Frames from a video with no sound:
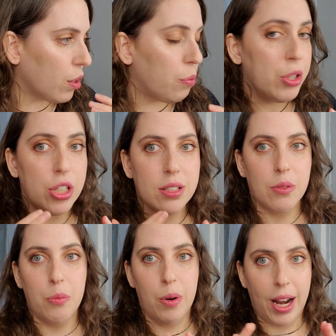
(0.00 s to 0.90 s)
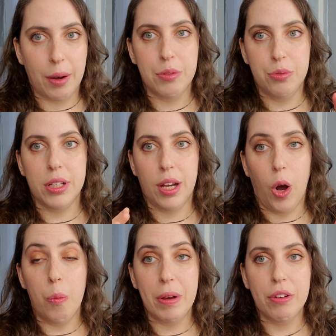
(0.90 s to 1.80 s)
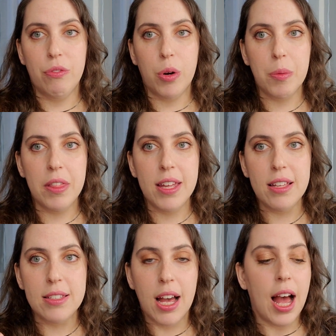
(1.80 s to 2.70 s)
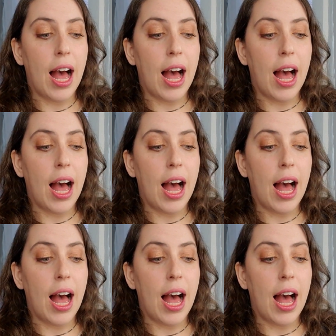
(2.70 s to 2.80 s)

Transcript: which is what I was really hoping for with this.